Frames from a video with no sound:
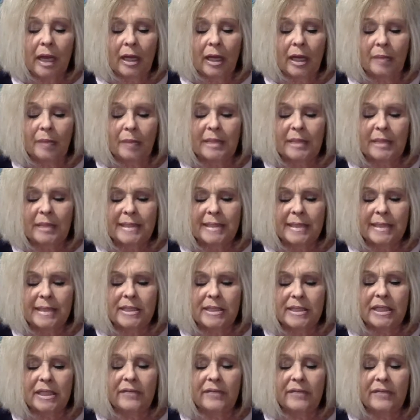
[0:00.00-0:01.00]
because I used to
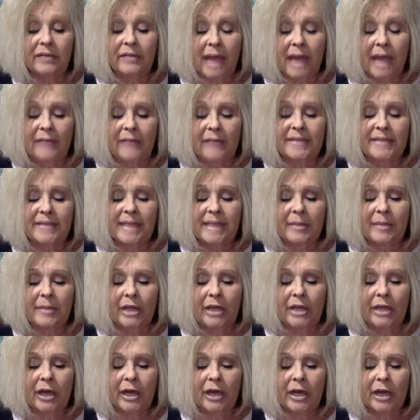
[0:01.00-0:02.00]
give live
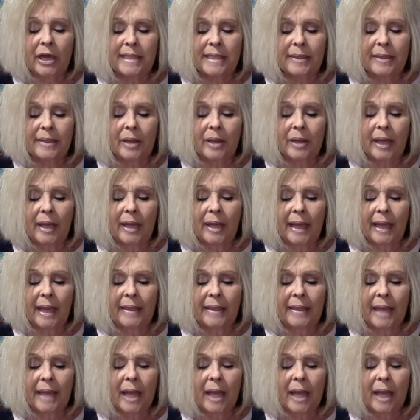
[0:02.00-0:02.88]
seminars, and